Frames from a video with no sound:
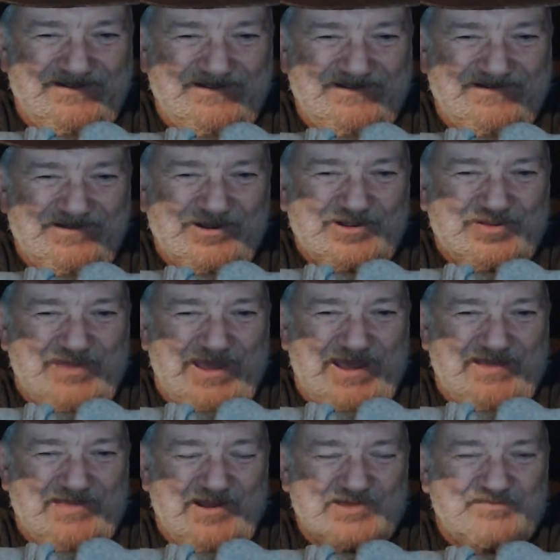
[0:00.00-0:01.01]
Look at
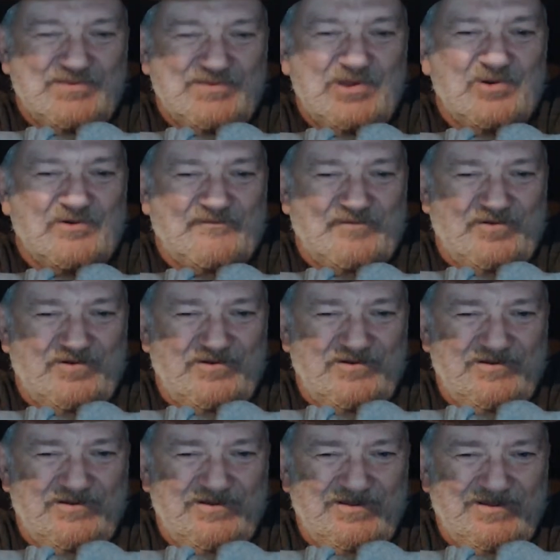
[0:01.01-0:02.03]
that. That's beautiful.
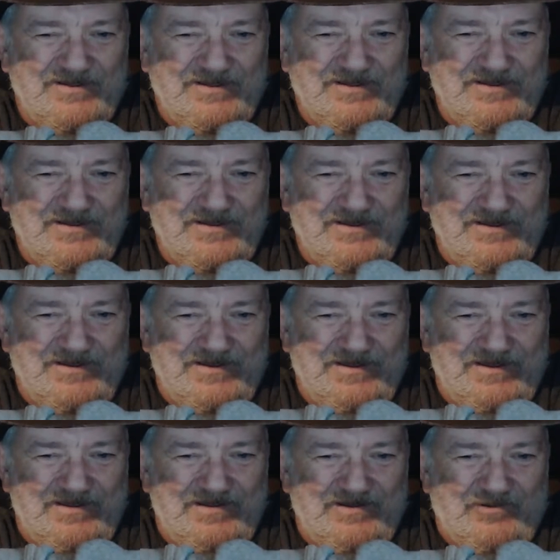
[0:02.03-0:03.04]

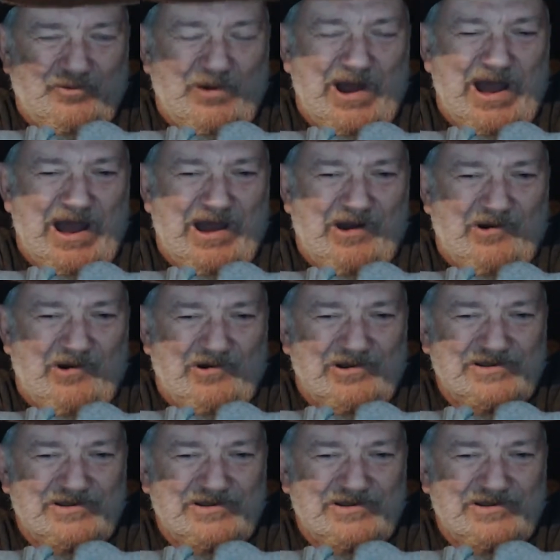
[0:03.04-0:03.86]
Wow.